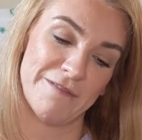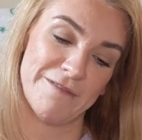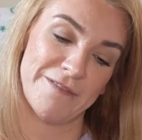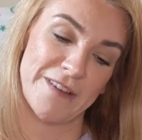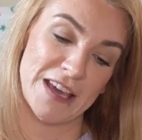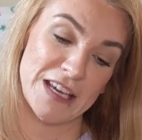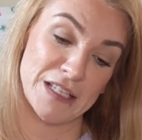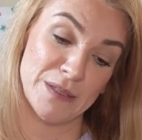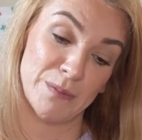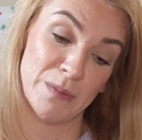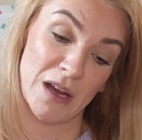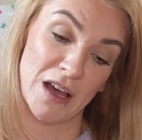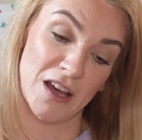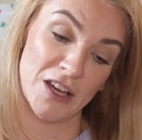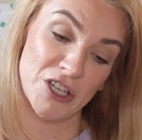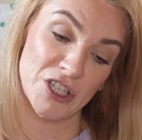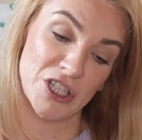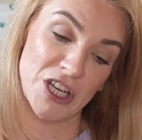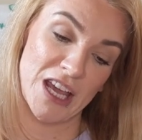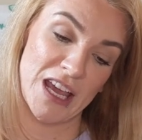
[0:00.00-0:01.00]
face
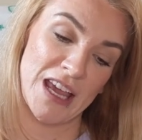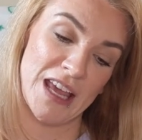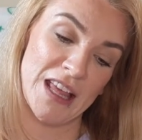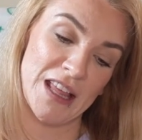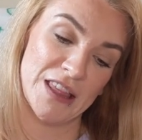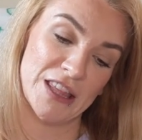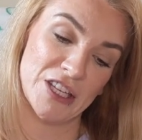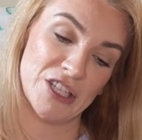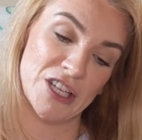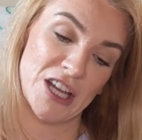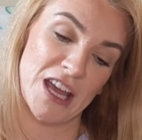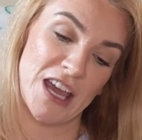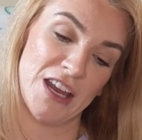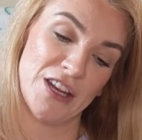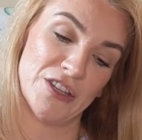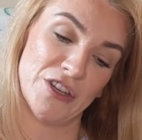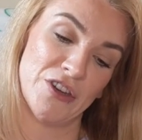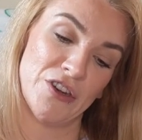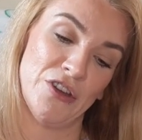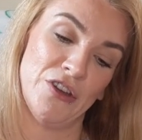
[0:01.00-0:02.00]
blush in the
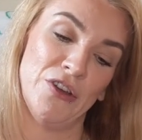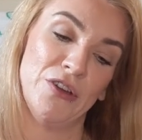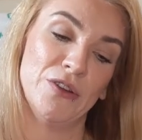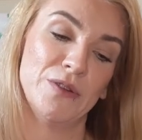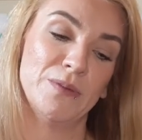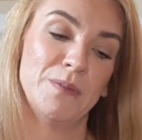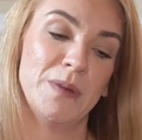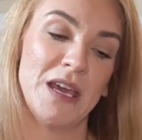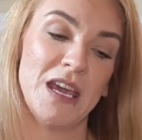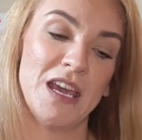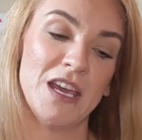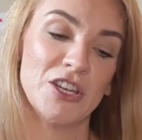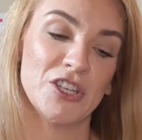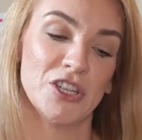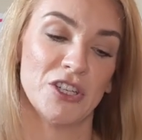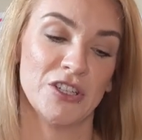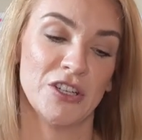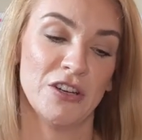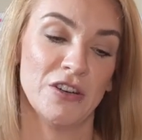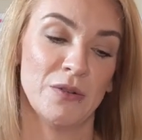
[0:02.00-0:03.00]
shade Nude Peach.
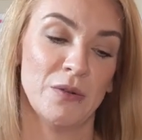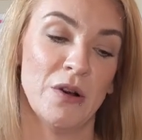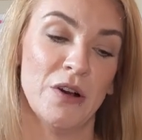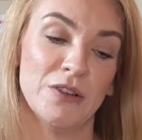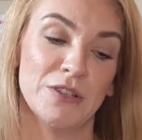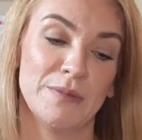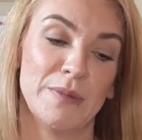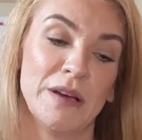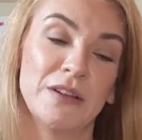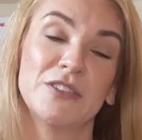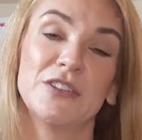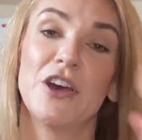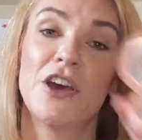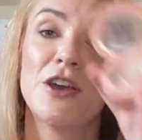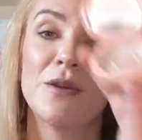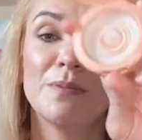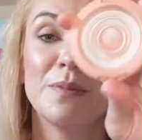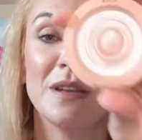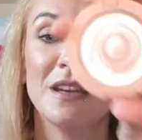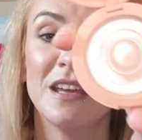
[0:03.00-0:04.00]
I don't know why I was about to
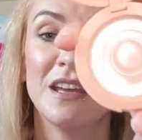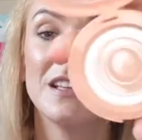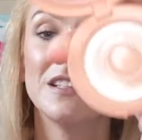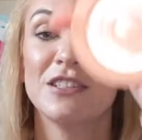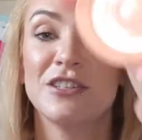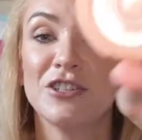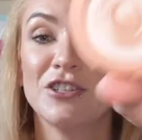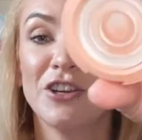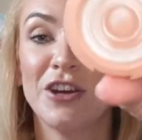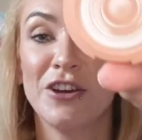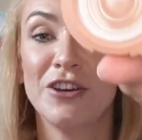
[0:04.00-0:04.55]
open it to show